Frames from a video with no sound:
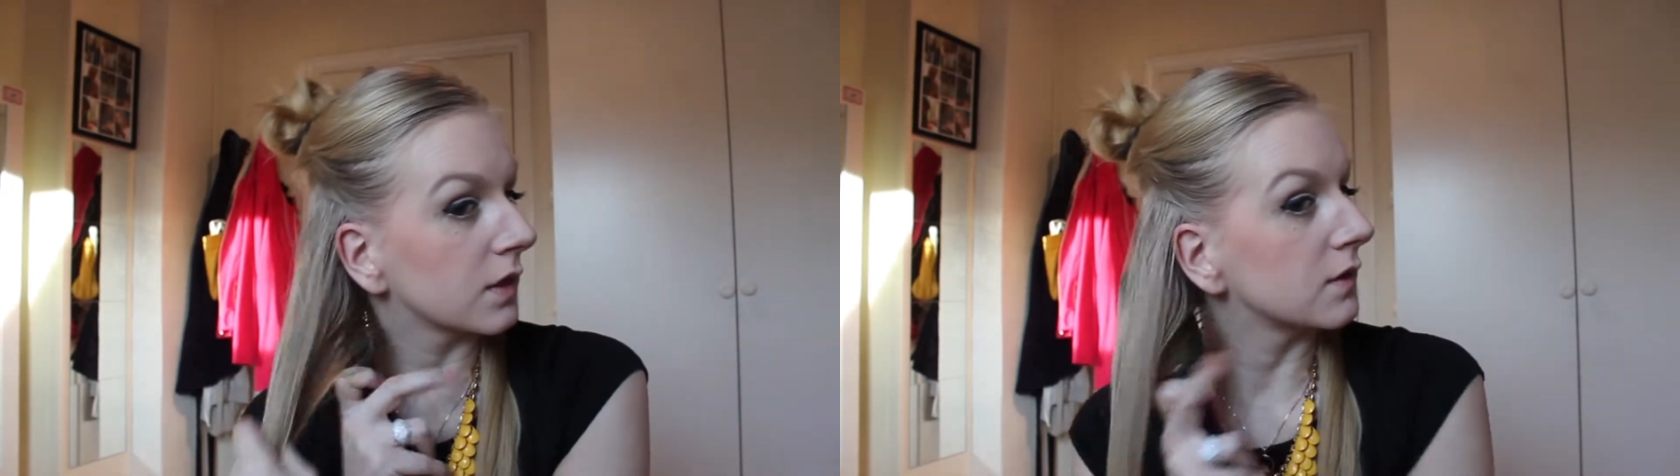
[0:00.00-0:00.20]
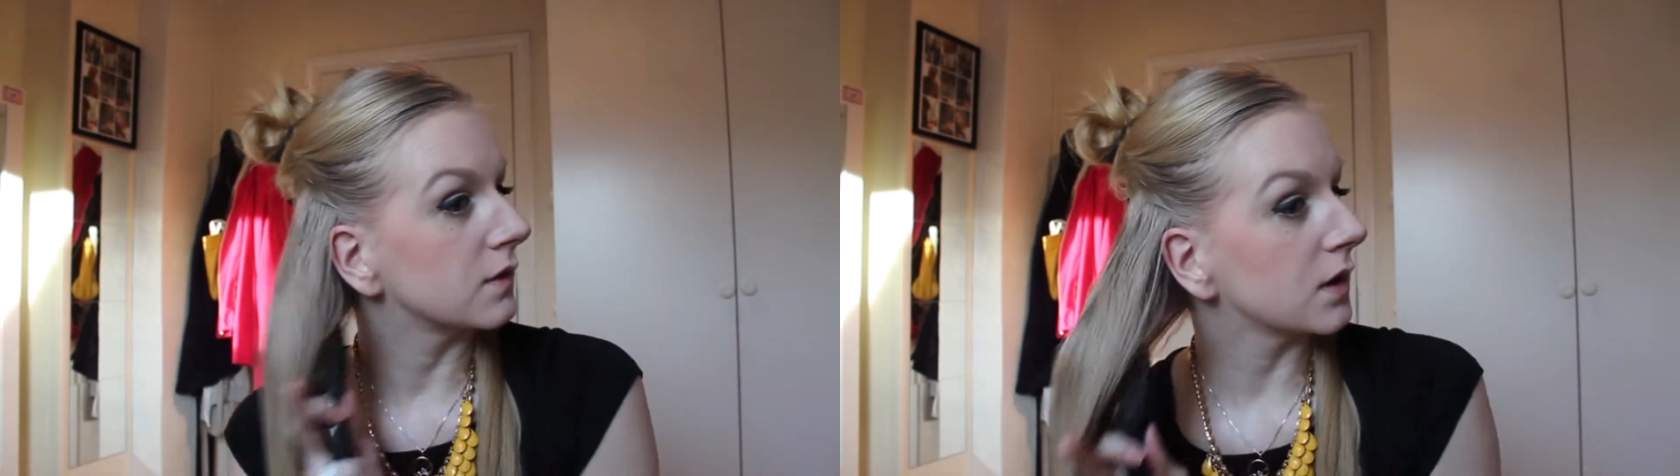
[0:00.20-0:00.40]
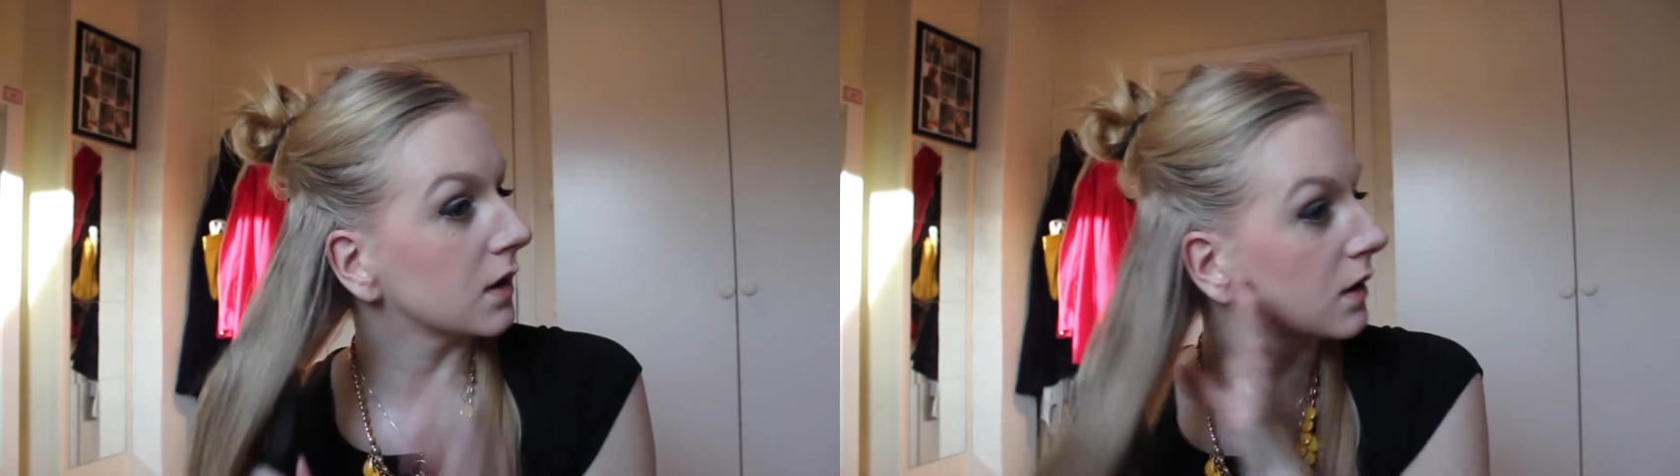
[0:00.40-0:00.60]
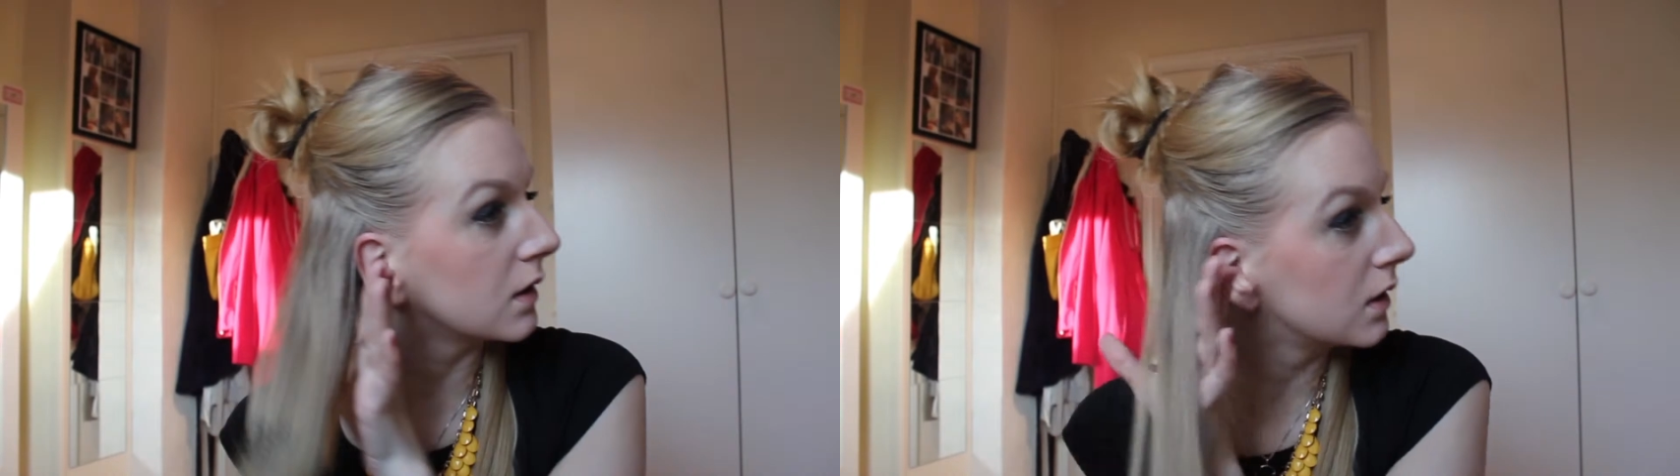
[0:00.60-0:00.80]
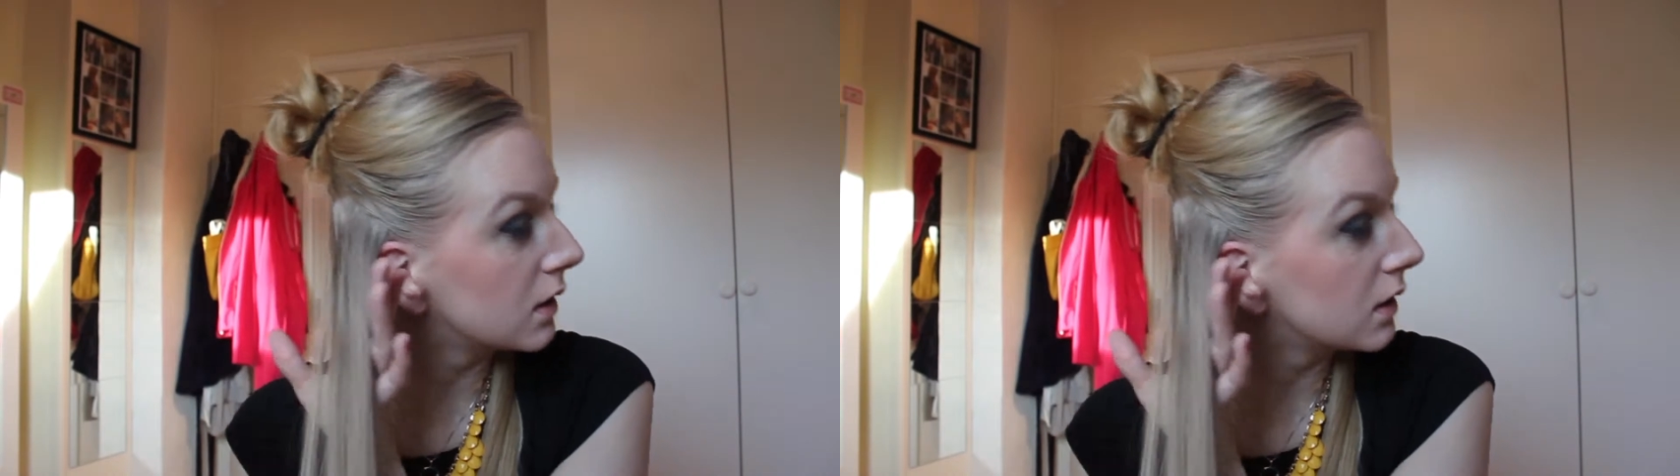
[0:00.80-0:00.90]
this done.